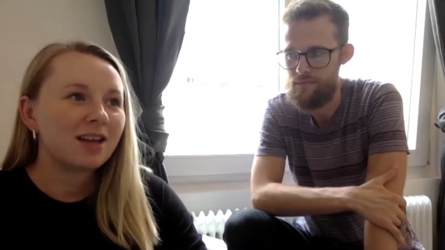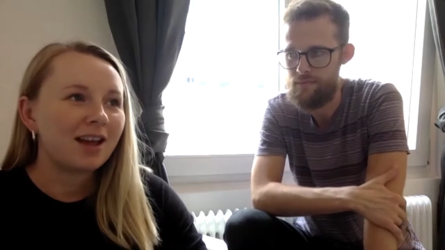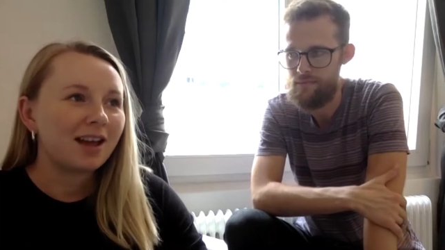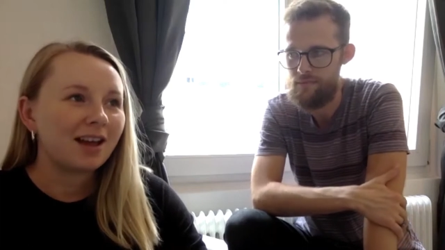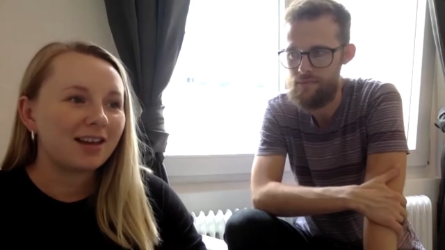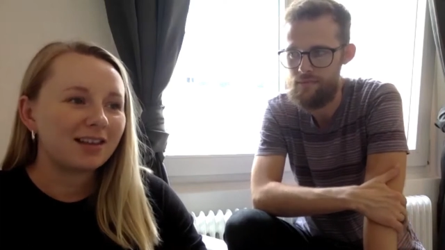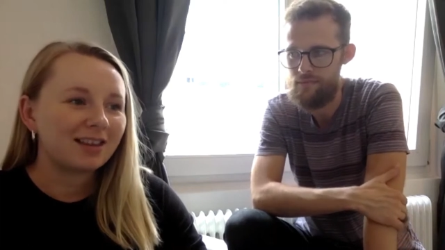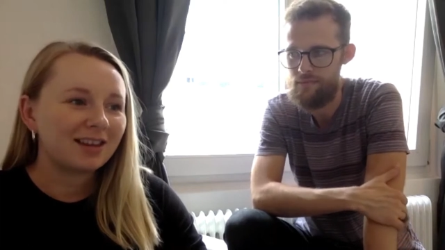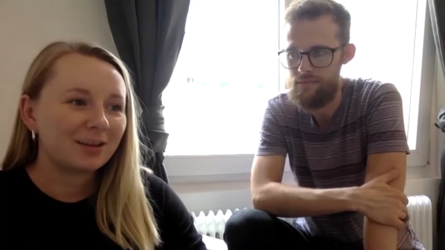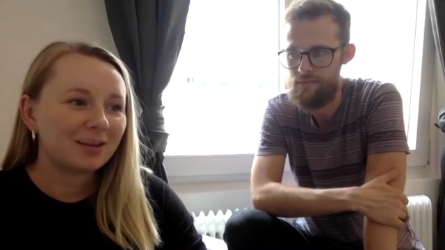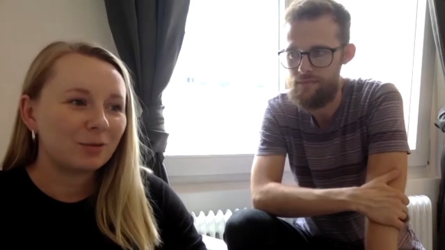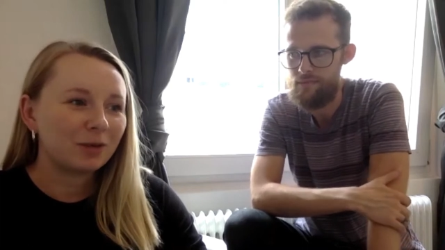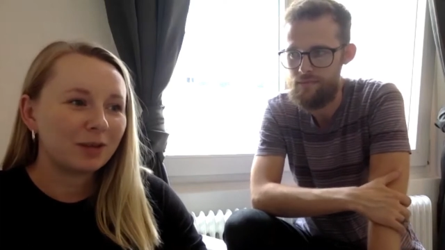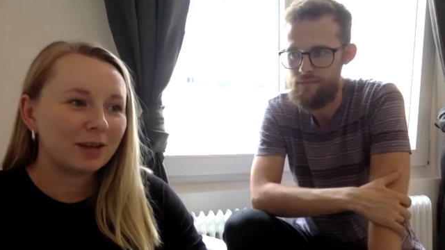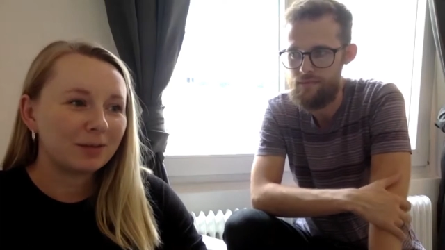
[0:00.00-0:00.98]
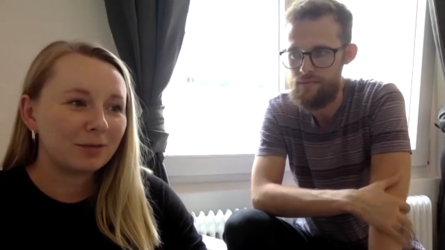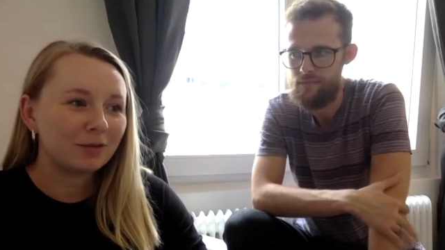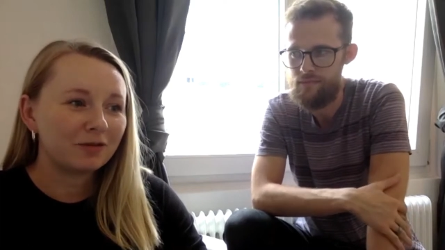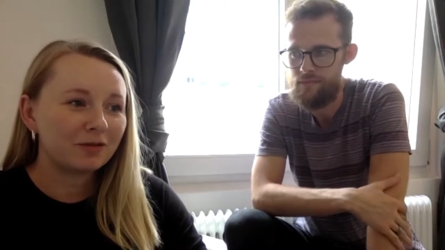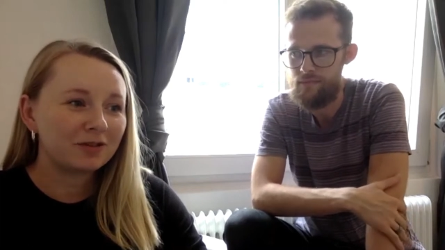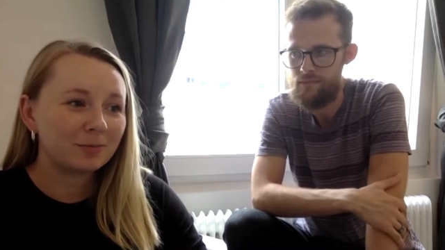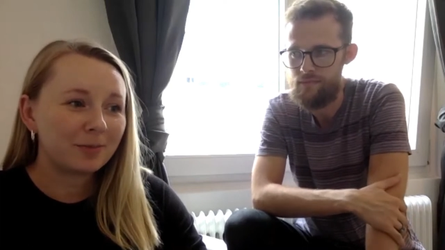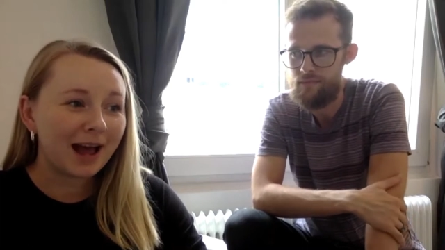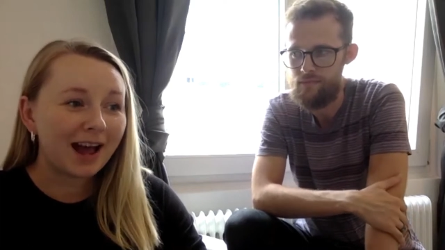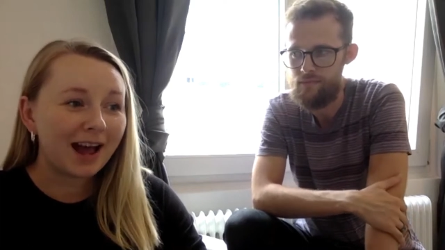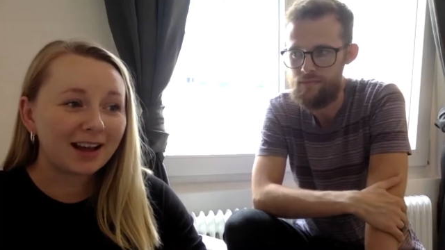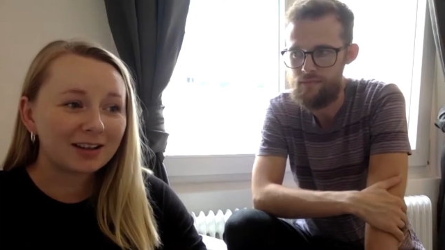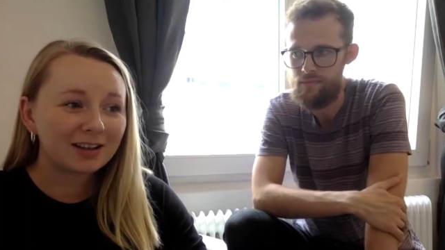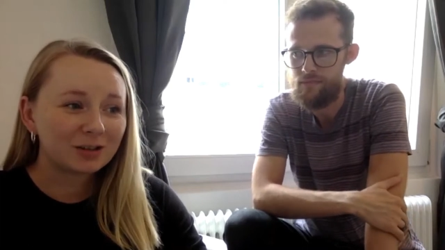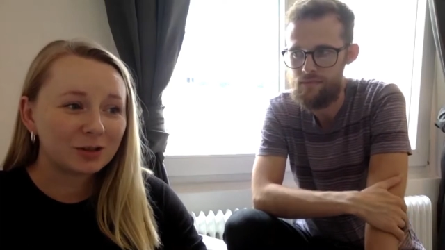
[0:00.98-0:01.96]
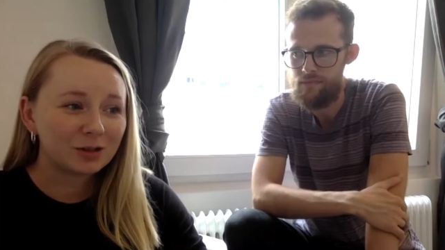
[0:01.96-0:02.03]
Speaker 1: And then we moved
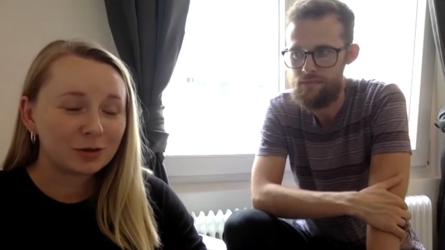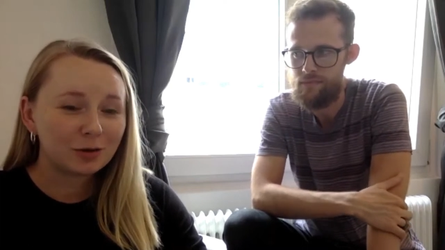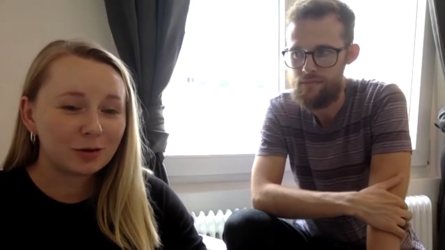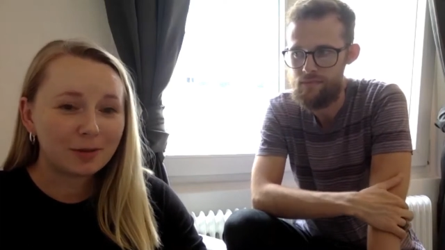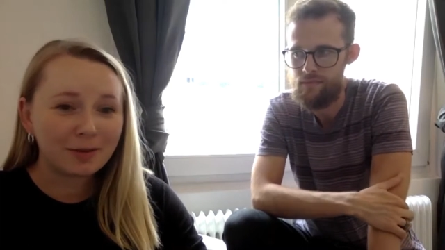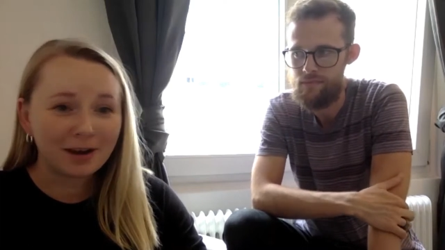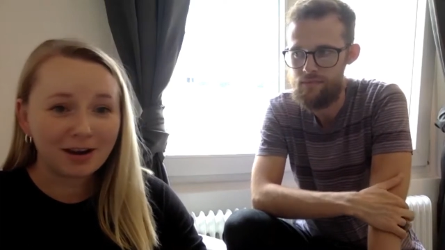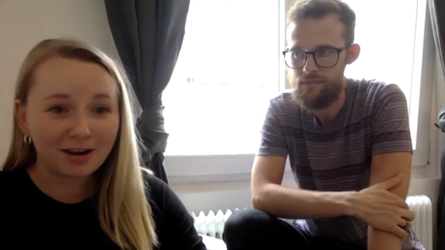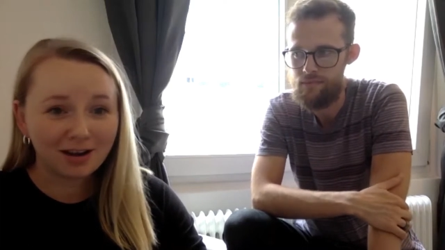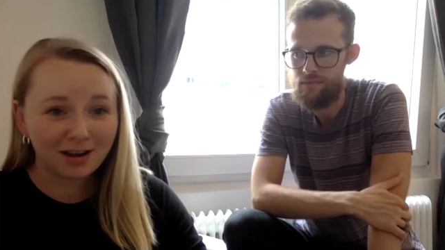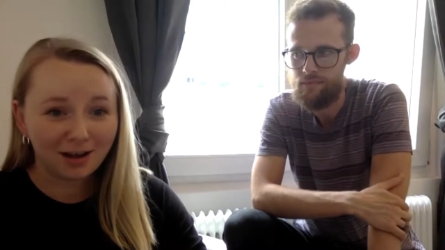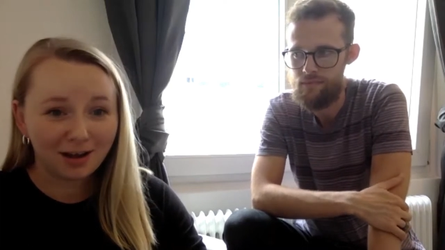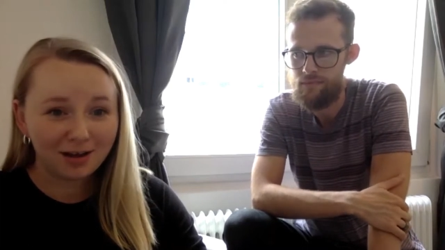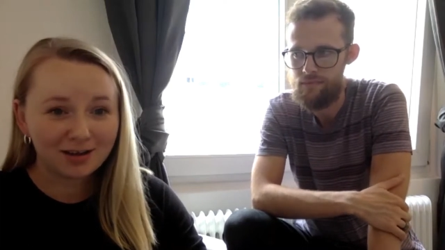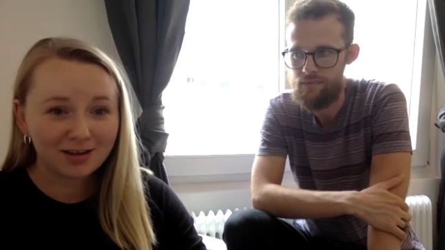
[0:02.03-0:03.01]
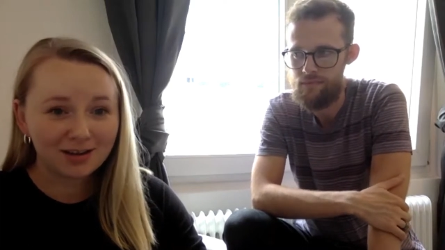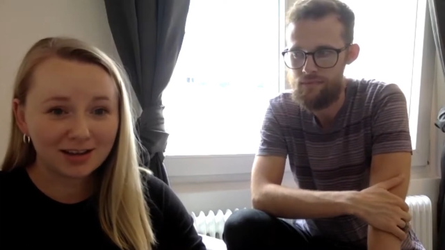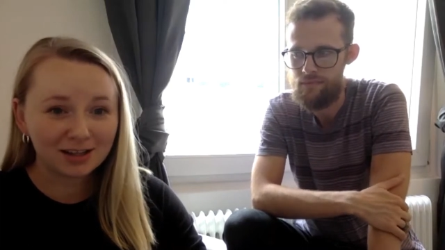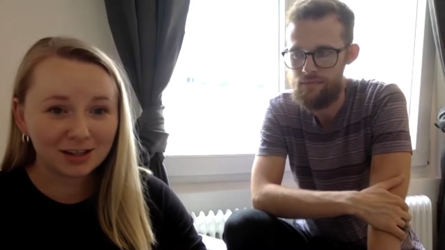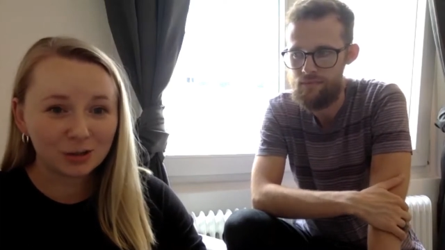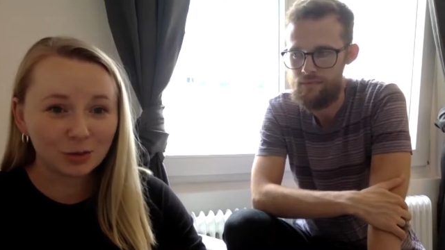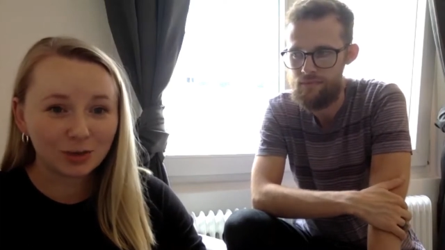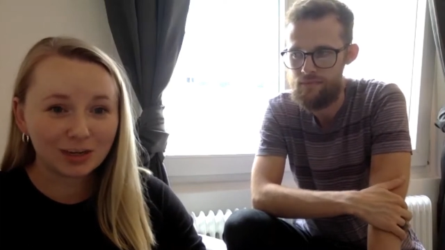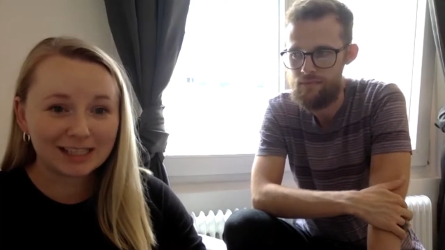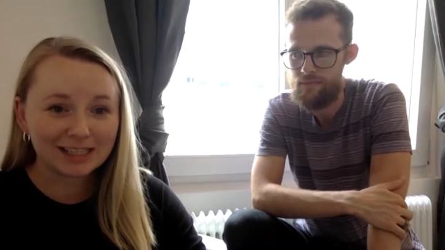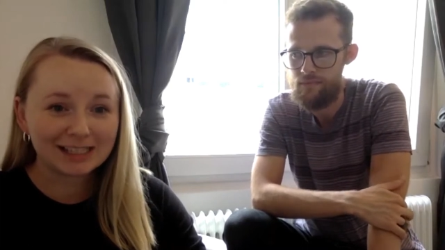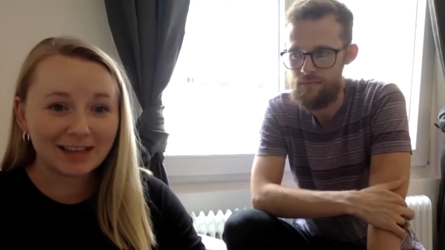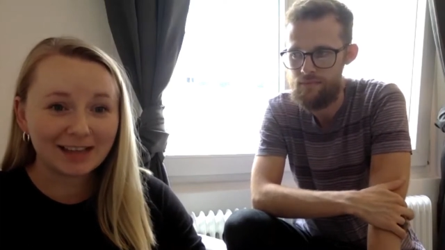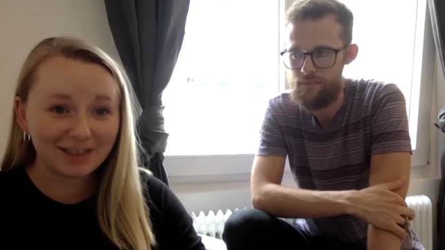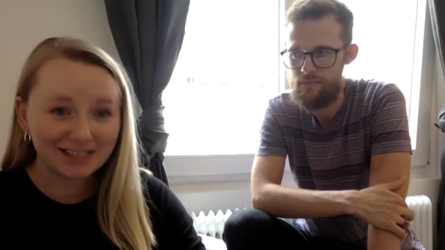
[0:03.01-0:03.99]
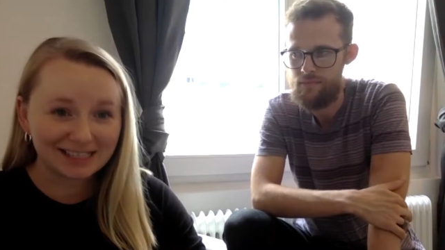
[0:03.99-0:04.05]
back to America in
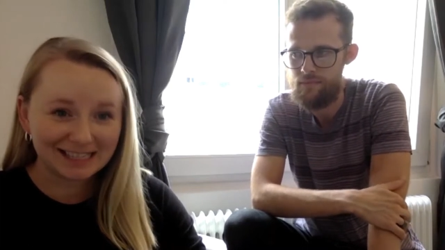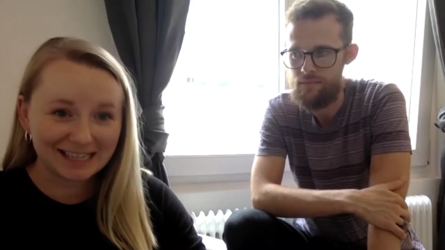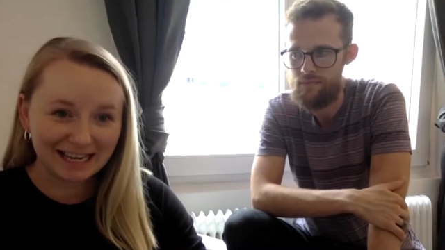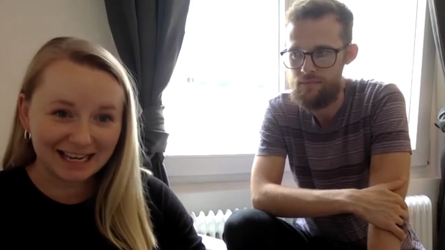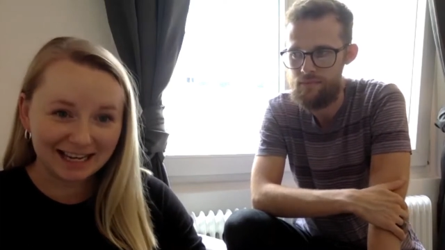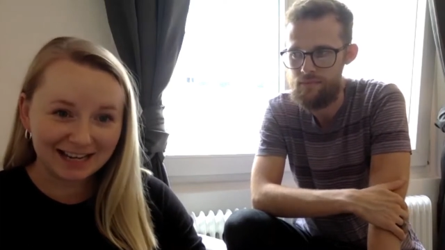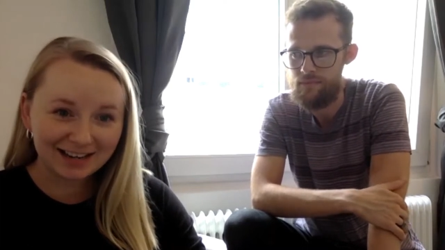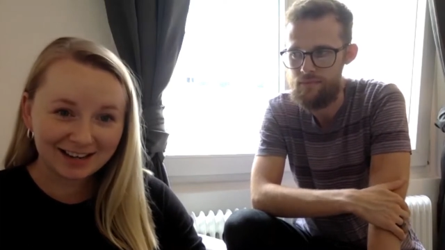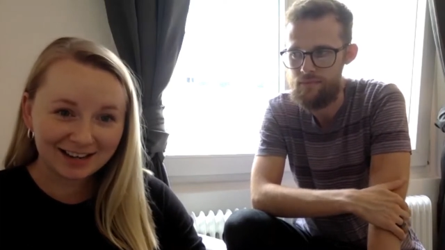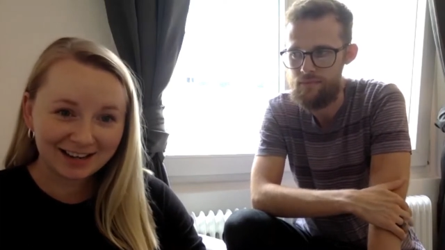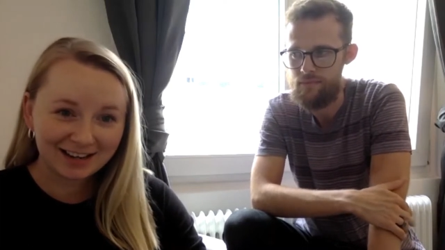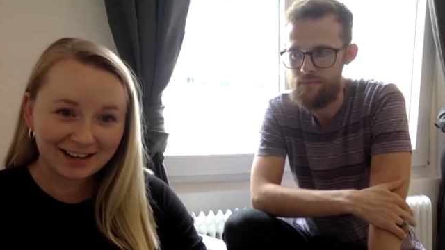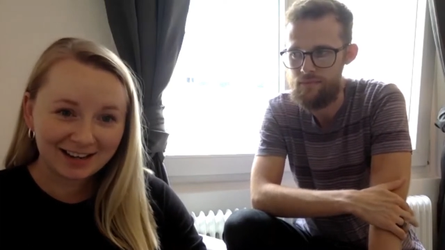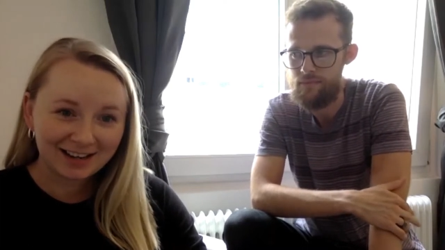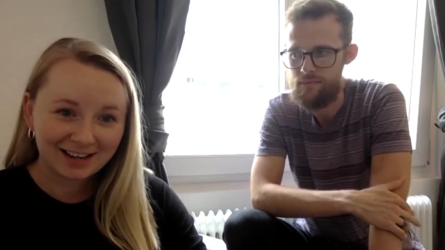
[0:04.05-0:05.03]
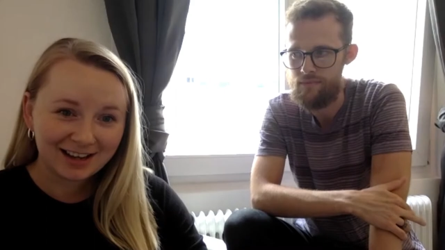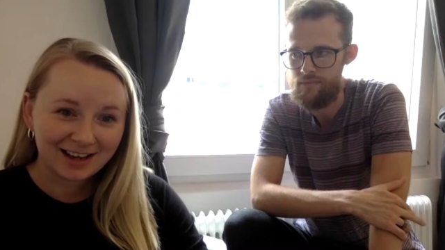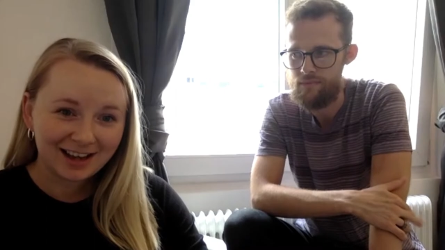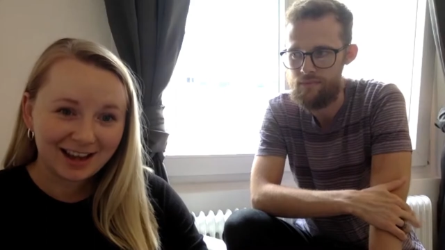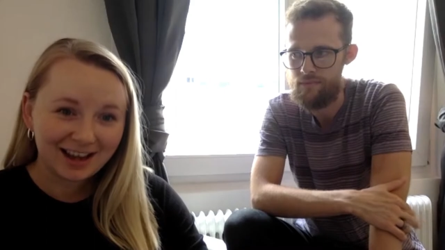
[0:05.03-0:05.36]
2017. Oh,